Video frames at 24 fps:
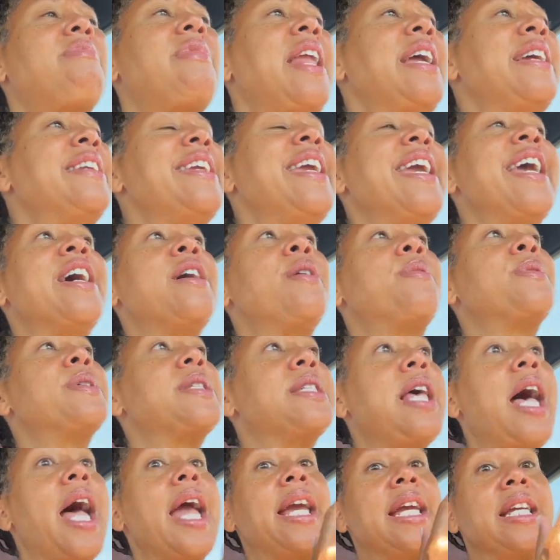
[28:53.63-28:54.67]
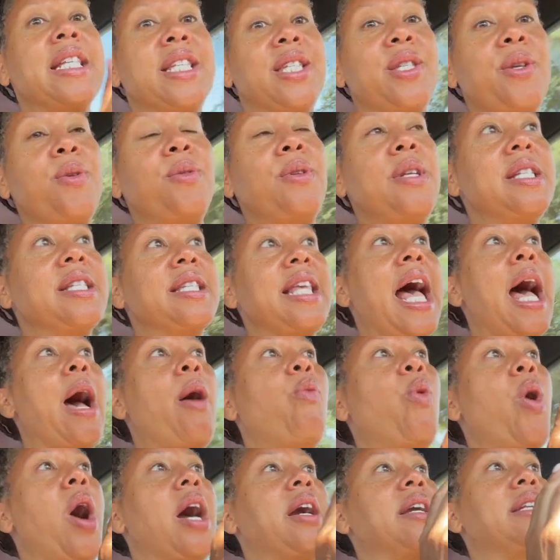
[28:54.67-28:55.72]
yeah, it was like as soon as I
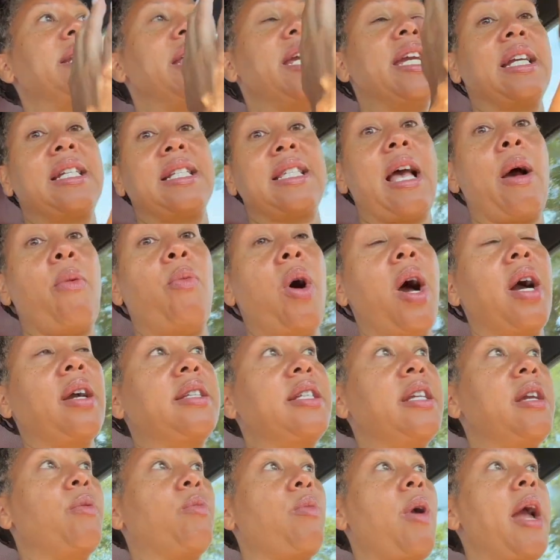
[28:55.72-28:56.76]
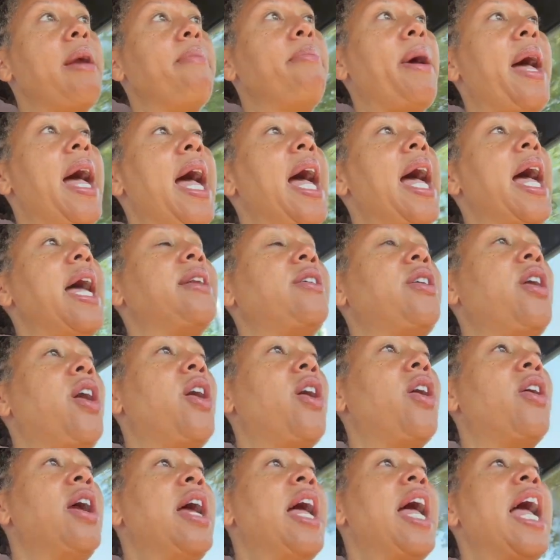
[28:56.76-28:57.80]
walked in, because I walked in right behind
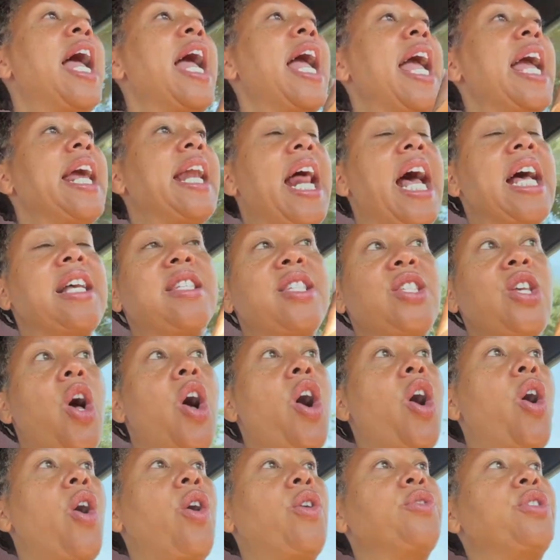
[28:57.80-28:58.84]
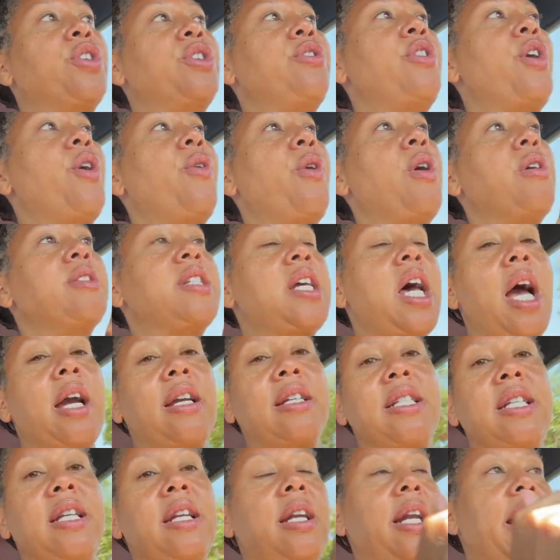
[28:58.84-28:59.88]
her, and I saw, you know, her talking
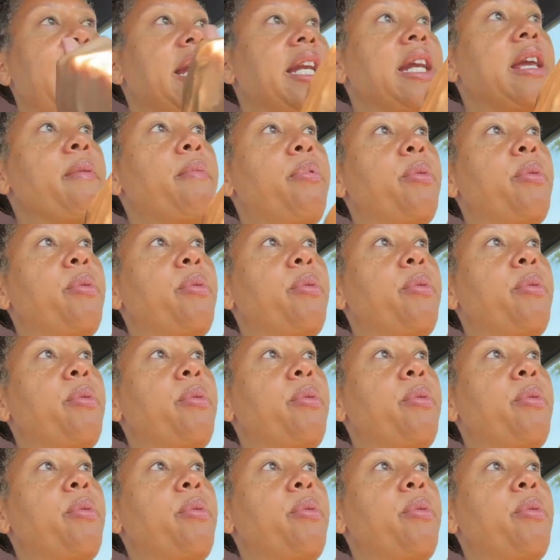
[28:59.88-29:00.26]
to the lady and